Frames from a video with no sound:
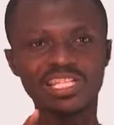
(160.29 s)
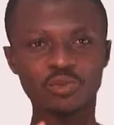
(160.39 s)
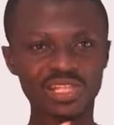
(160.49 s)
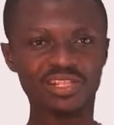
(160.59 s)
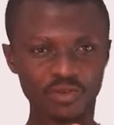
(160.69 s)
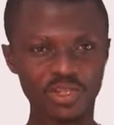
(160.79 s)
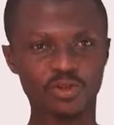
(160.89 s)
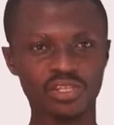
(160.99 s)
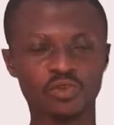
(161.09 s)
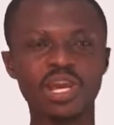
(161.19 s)
is what
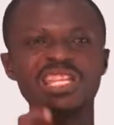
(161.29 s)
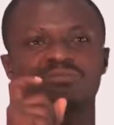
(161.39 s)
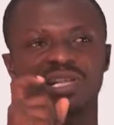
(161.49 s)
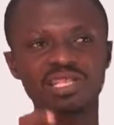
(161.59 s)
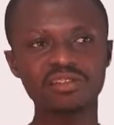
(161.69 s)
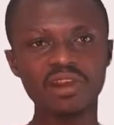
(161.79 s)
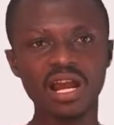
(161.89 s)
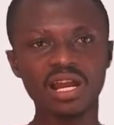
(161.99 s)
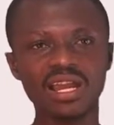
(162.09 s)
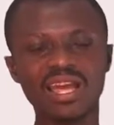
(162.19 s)
resource. So any
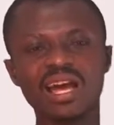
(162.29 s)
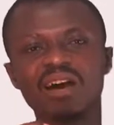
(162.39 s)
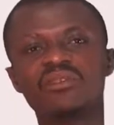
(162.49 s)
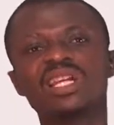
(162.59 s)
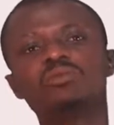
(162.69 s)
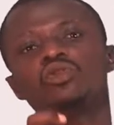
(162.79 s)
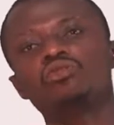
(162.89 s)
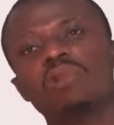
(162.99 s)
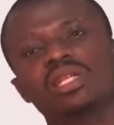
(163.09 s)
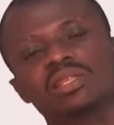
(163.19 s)
material available to
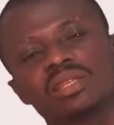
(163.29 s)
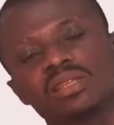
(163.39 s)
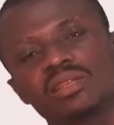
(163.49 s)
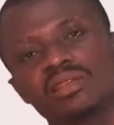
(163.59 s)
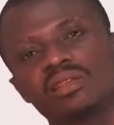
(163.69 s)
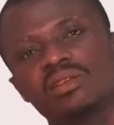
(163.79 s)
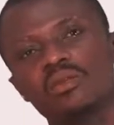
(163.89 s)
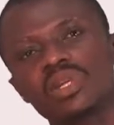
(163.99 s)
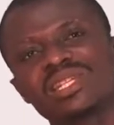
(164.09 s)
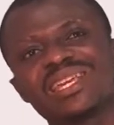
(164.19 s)
man
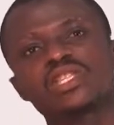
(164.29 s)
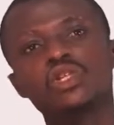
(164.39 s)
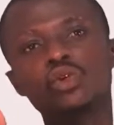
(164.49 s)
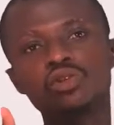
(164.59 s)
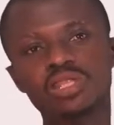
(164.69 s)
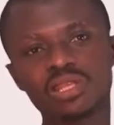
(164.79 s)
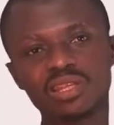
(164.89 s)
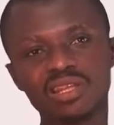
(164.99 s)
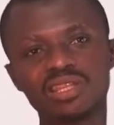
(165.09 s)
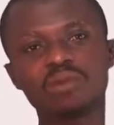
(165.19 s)
which is used
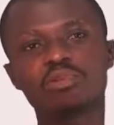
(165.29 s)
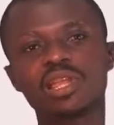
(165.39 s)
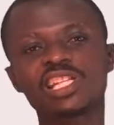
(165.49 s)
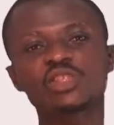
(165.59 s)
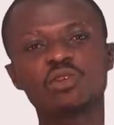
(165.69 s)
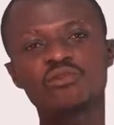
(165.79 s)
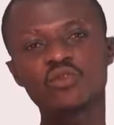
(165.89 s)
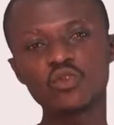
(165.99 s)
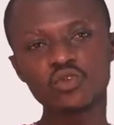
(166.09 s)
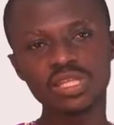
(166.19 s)
in the production of
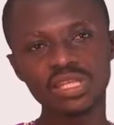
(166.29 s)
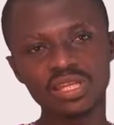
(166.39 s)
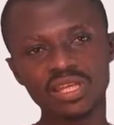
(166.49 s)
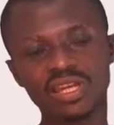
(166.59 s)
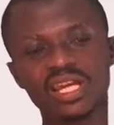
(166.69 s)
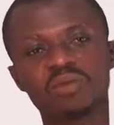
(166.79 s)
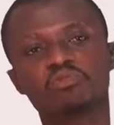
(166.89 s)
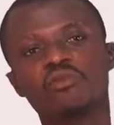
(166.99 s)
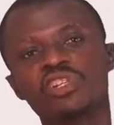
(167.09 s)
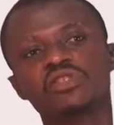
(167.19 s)
goods and
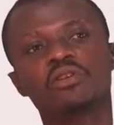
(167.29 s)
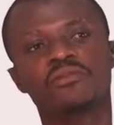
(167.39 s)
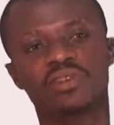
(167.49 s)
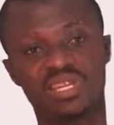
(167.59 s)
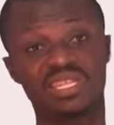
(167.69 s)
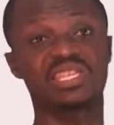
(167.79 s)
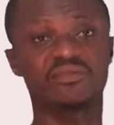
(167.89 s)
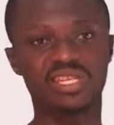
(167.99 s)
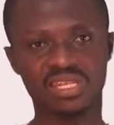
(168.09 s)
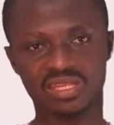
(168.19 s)
provision of
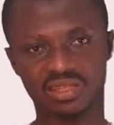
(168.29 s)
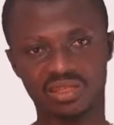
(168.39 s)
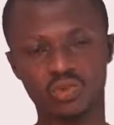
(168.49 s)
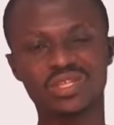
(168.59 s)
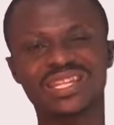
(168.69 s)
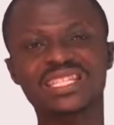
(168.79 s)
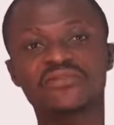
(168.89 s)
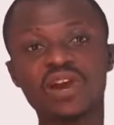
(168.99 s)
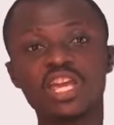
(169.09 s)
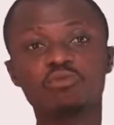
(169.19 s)
services to
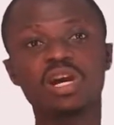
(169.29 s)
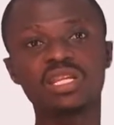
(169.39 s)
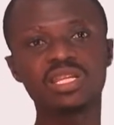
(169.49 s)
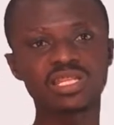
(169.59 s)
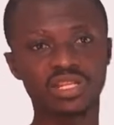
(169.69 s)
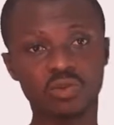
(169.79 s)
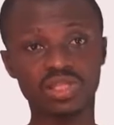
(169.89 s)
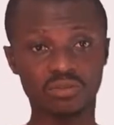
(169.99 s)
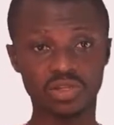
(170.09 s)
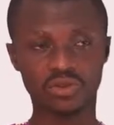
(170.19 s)
satisfy human needs is
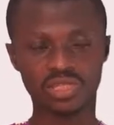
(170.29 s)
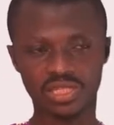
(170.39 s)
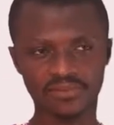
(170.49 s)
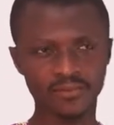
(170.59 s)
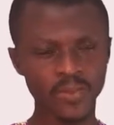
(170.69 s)
what resources.